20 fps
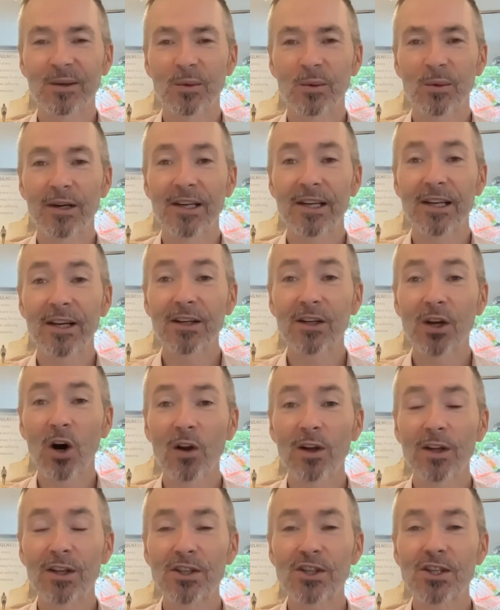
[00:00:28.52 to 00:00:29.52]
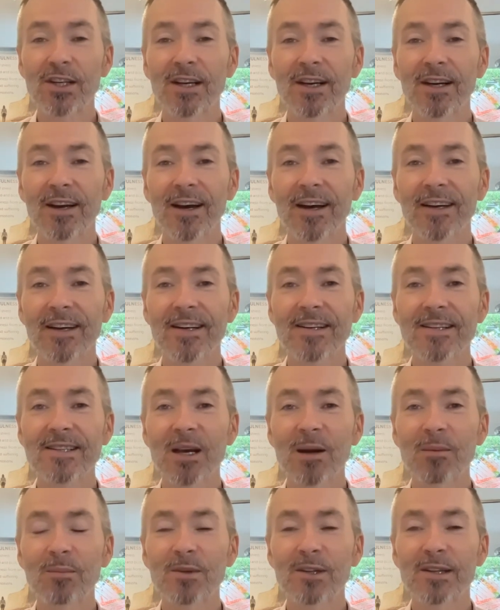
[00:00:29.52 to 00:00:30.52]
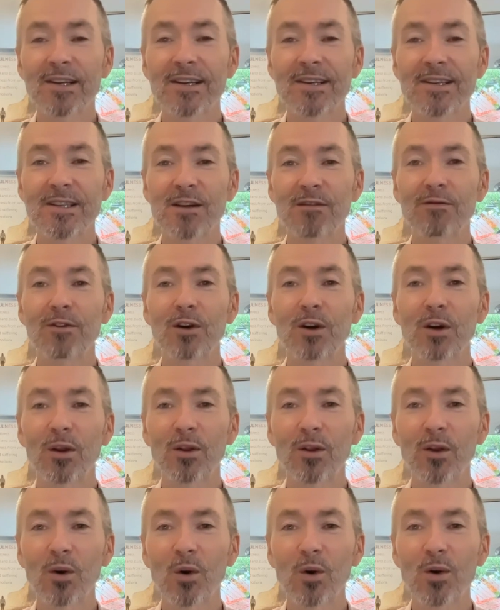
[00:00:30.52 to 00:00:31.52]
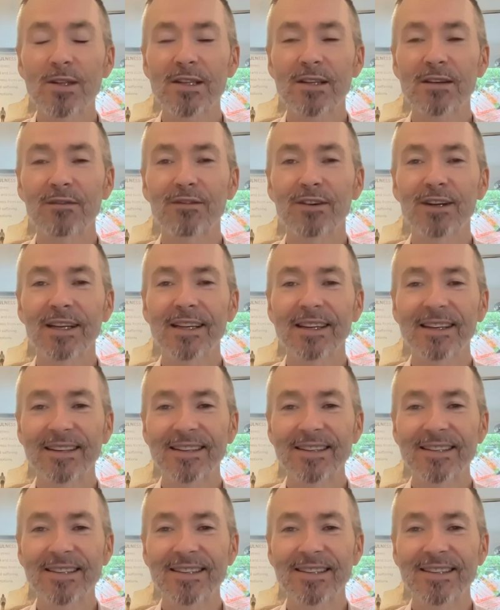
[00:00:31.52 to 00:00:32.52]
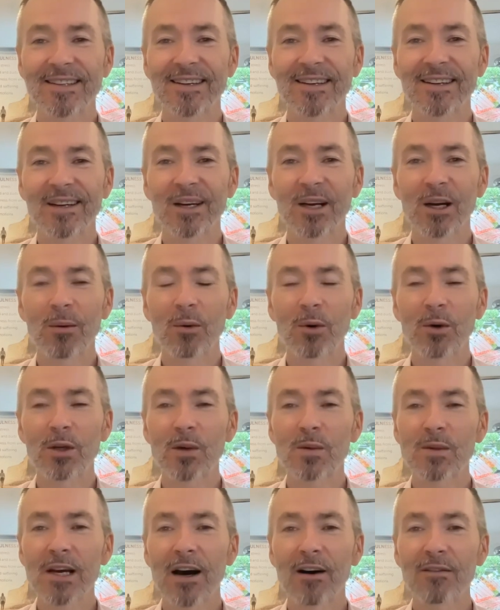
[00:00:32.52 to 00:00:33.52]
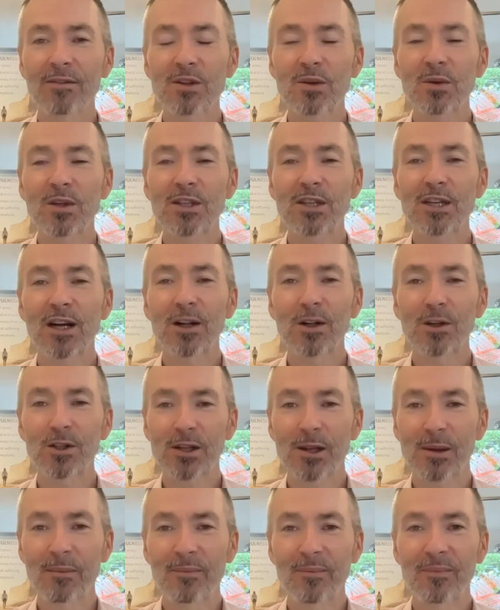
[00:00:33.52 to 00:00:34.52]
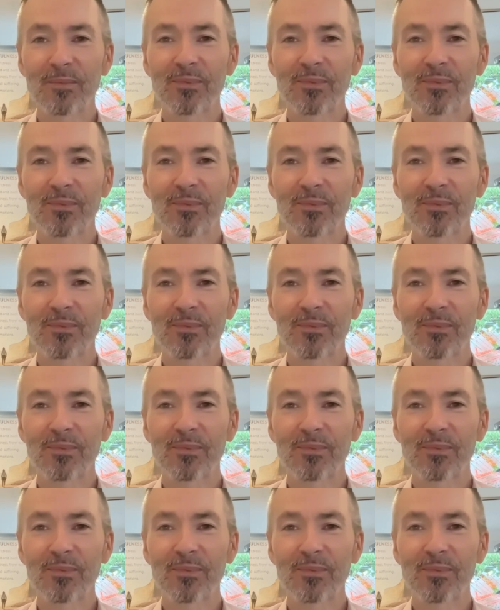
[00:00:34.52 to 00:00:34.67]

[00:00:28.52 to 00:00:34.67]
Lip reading: We can acknowledge and accept these difficult thoughts and feelings. We don't have to indulge them.